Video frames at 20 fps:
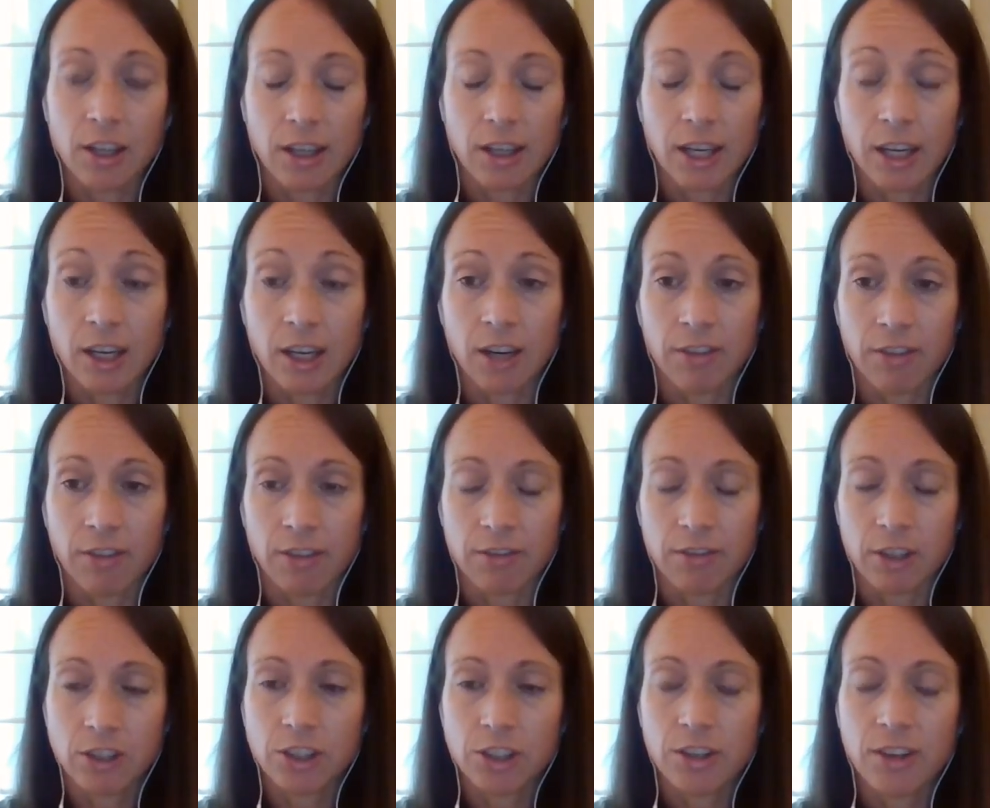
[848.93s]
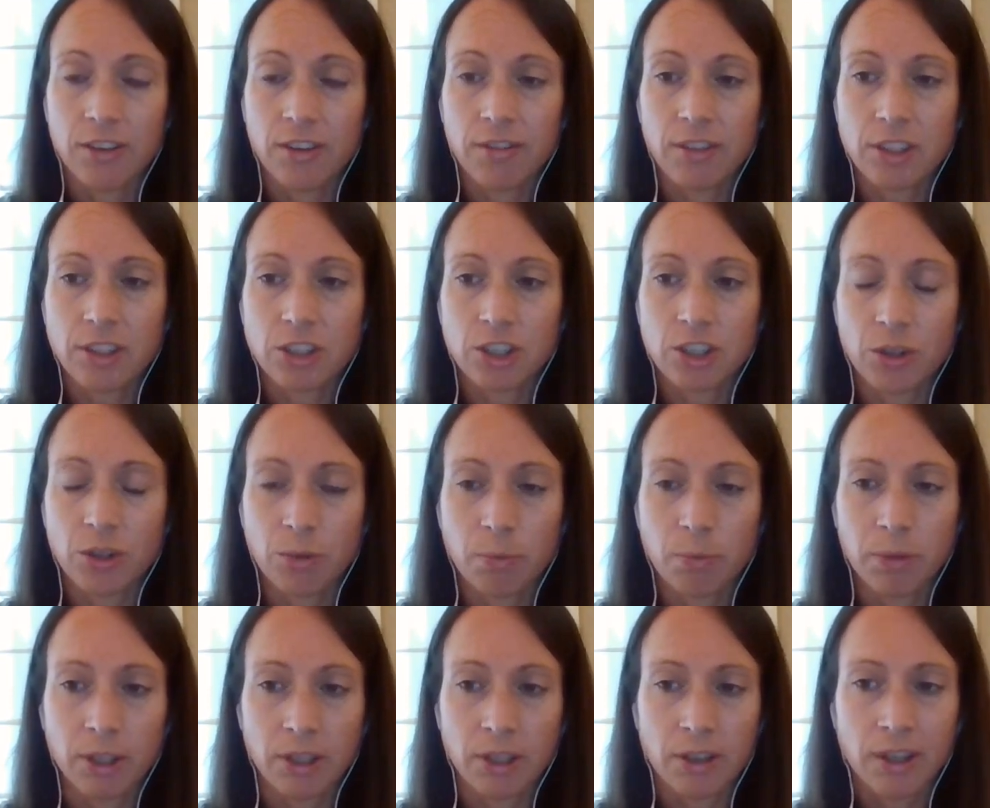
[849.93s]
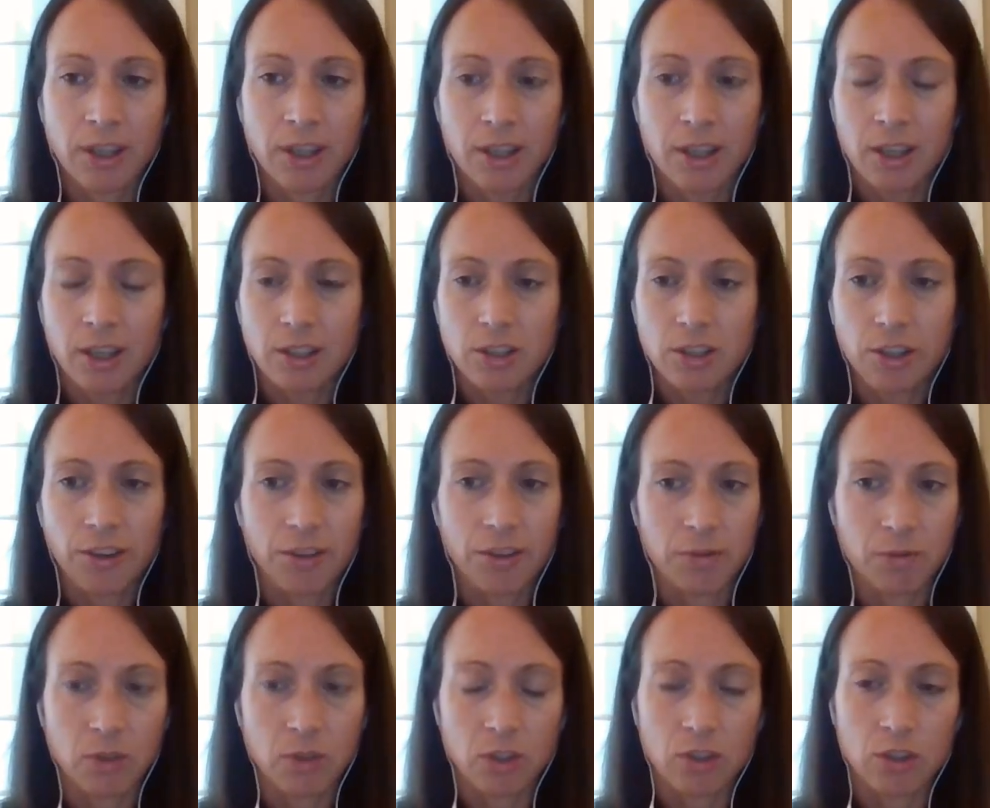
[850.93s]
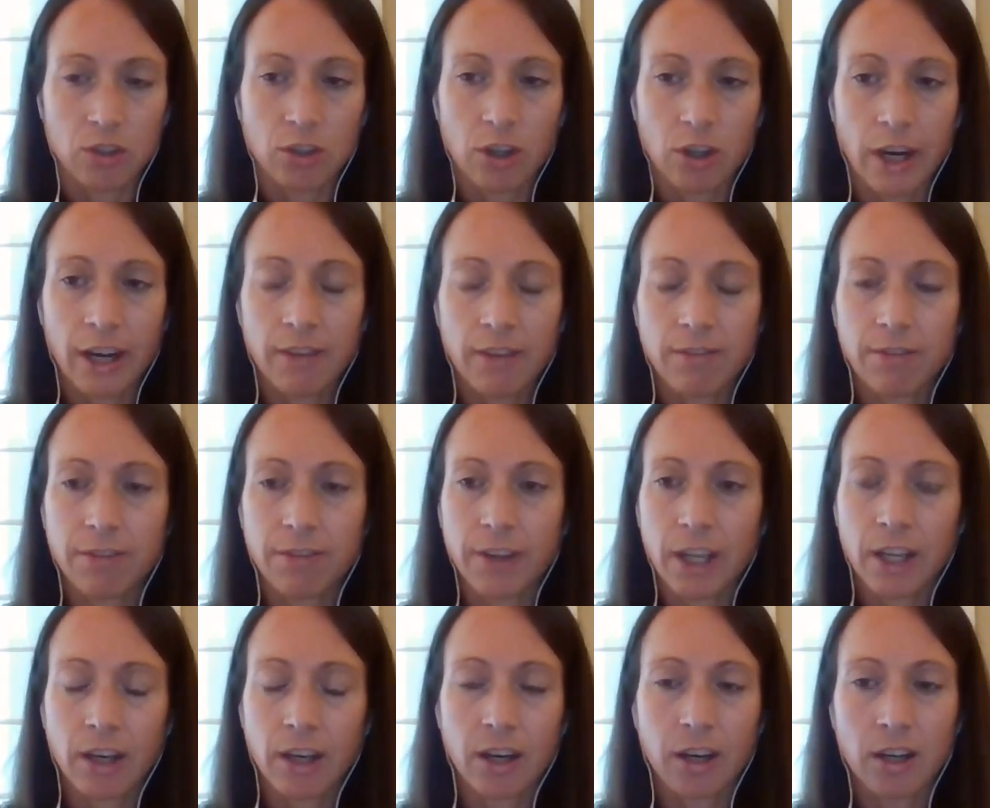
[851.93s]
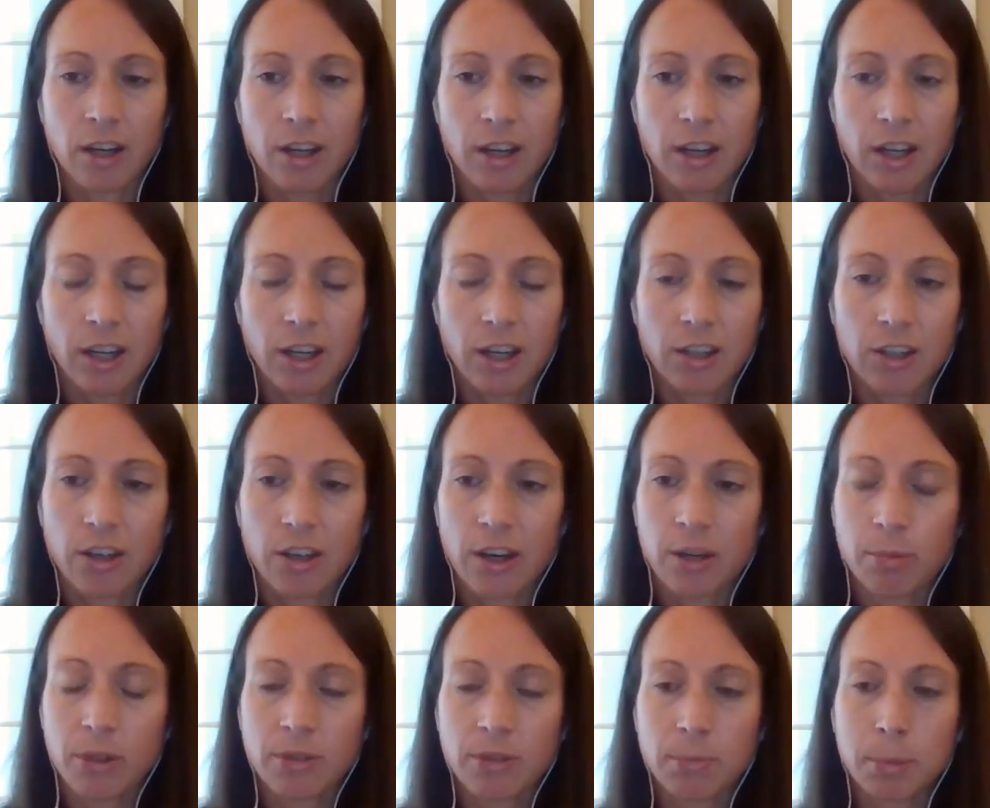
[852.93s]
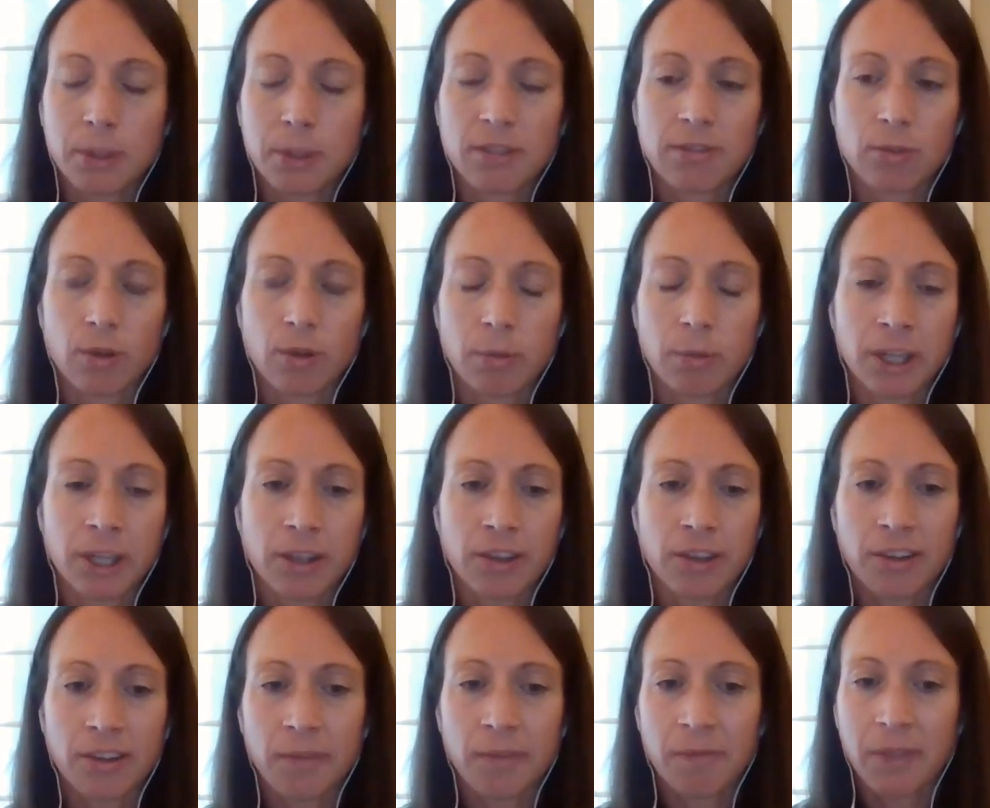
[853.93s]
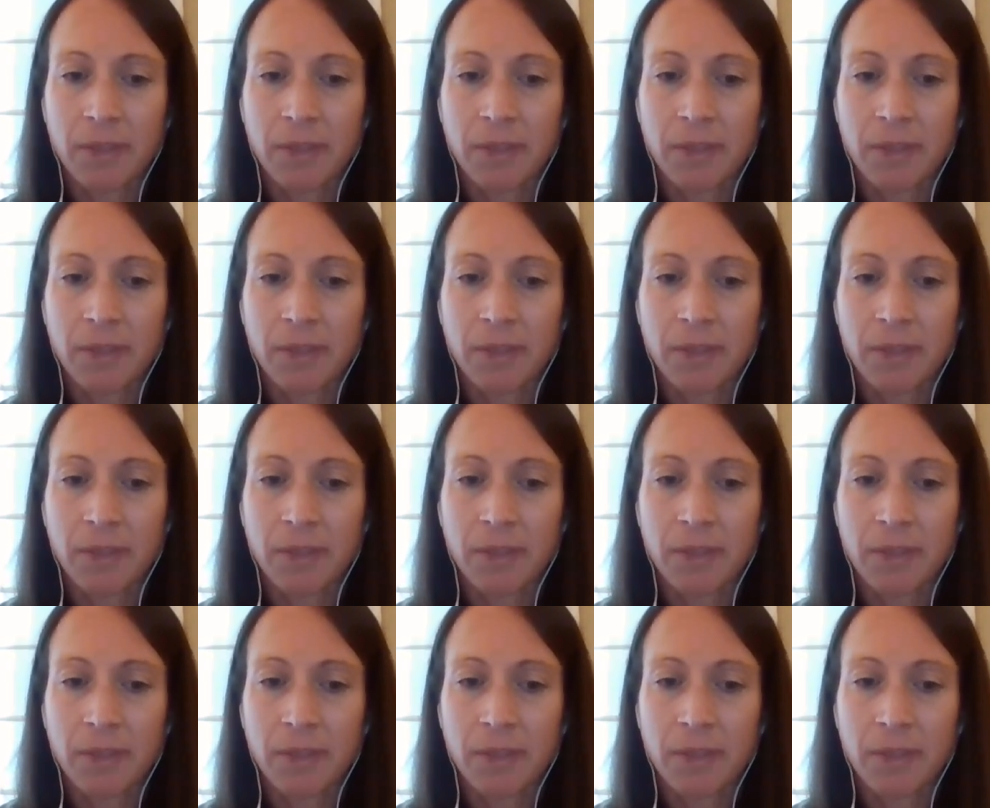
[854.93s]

any of the versions of this shoe, but just great fit, incredible performance.